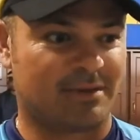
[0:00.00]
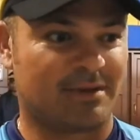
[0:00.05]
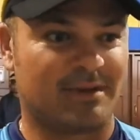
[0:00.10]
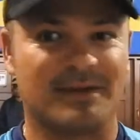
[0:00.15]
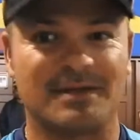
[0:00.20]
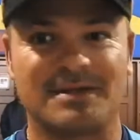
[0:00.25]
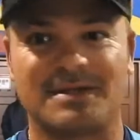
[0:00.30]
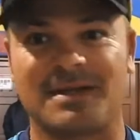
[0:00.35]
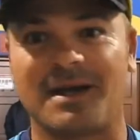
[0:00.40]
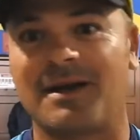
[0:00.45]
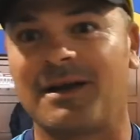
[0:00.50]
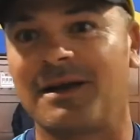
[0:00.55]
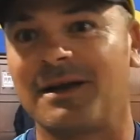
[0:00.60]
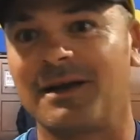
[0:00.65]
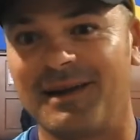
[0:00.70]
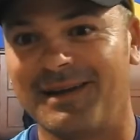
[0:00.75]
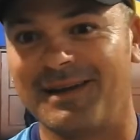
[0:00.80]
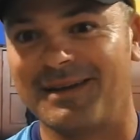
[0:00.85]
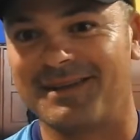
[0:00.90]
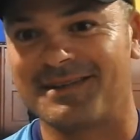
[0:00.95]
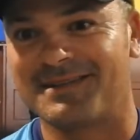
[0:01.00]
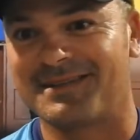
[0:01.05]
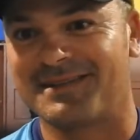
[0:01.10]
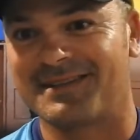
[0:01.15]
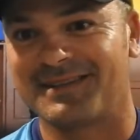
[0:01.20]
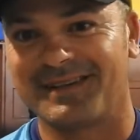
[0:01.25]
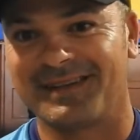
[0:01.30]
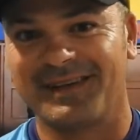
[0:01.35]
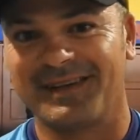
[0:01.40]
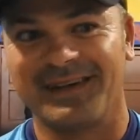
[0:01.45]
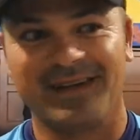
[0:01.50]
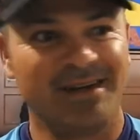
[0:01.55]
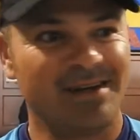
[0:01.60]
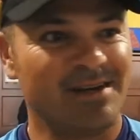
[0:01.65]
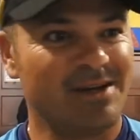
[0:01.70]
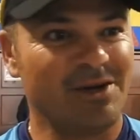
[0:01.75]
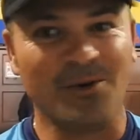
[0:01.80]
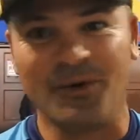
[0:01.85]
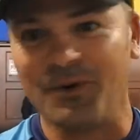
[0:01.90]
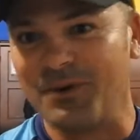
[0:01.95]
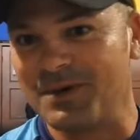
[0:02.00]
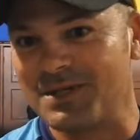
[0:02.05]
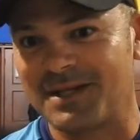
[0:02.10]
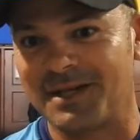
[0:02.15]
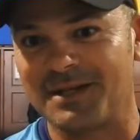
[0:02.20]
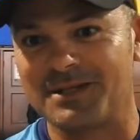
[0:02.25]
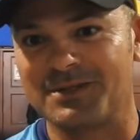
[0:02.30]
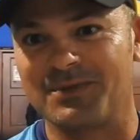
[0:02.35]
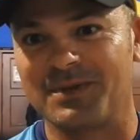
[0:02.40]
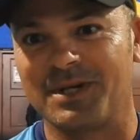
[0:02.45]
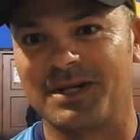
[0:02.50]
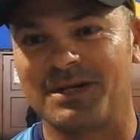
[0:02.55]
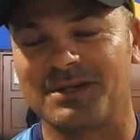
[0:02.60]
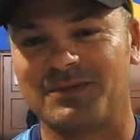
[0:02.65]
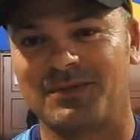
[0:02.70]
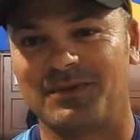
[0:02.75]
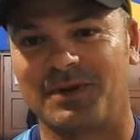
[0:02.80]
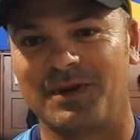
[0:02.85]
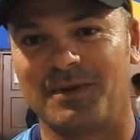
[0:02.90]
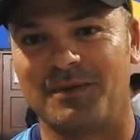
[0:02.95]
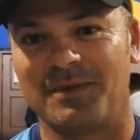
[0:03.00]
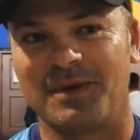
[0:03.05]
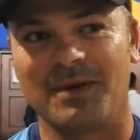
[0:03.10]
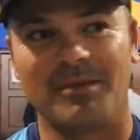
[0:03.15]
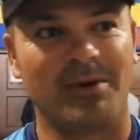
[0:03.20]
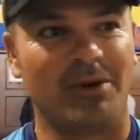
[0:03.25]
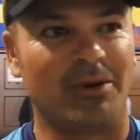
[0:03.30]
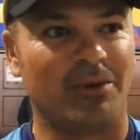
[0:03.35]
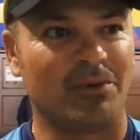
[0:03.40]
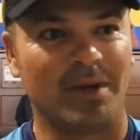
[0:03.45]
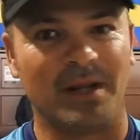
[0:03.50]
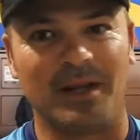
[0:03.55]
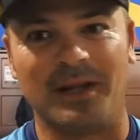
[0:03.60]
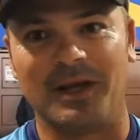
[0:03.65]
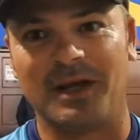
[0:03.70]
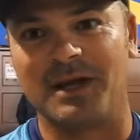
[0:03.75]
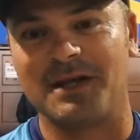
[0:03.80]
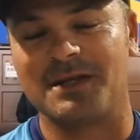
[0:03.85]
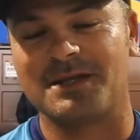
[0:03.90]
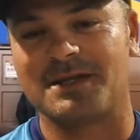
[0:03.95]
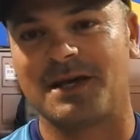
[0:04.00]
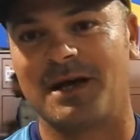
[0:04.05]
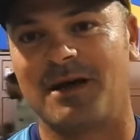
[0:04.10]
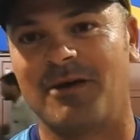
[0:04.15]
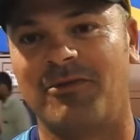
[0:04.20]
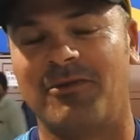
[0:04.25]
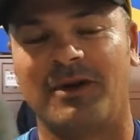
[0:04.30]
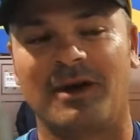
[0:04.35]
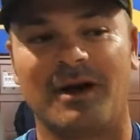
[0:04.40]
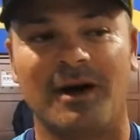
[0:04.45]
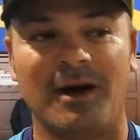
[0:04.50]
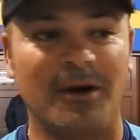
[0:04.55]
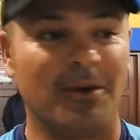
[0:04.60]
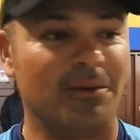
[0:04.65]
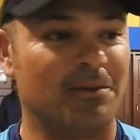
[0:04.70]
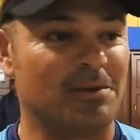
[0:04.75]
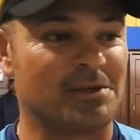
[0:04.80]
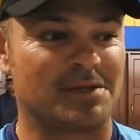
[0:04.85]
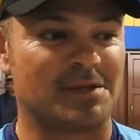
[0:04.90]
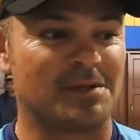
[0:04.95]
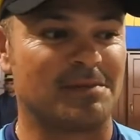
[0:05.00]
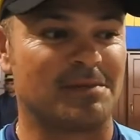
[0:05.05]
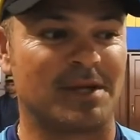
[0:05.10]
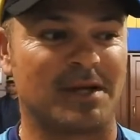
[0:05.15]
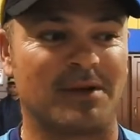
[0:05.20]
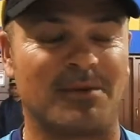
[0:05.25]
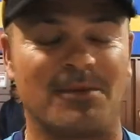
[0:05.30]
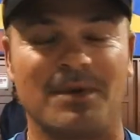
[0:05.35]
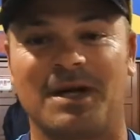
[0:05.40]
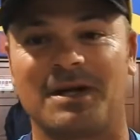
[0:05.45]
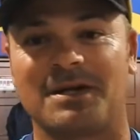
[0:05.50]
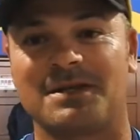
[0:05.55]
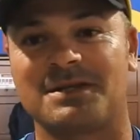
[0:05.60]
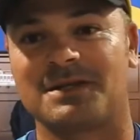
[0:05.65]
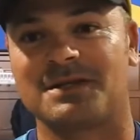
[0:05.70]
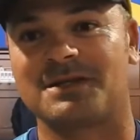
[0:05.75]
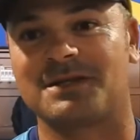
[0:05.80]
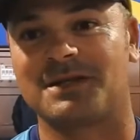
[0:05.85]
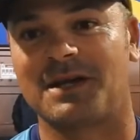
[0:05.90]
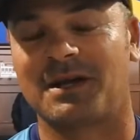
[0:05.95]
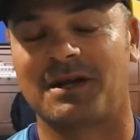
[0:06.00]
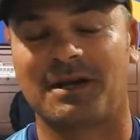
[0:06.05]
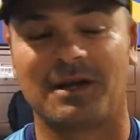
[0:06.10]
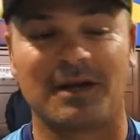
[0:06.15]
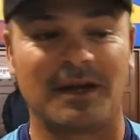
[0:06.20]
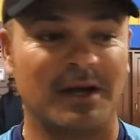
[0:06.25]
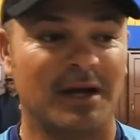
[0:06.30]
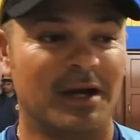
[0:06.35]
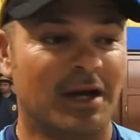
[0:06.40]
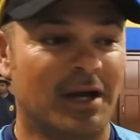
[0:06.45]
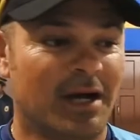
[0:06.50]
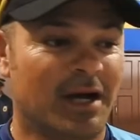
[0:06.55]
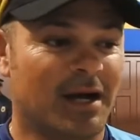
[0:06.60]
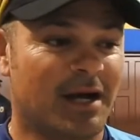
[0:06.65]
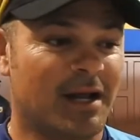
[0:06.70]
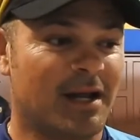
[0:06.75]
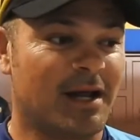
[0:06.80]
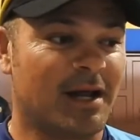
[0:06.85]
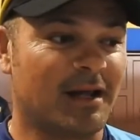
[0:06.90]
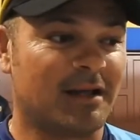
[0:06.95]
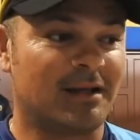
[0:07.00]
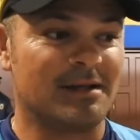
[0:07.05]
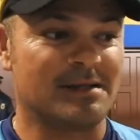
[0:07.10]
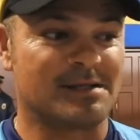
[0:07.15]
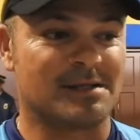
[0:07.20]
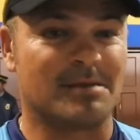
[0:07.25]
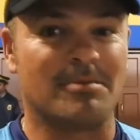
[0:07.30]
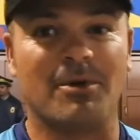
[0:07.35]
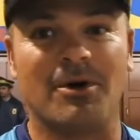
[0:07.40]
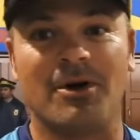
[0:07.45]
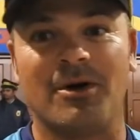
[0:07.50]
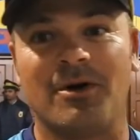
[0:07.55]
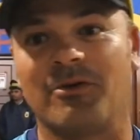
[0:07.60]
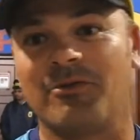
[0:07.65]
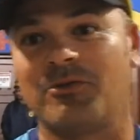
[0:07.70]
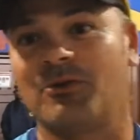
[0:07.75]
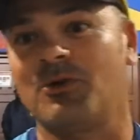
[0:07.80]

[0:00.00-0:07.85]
second innings. he always takes wickets for them. He bowled well against Africa. I always see him take wickets in second. And that is the mark of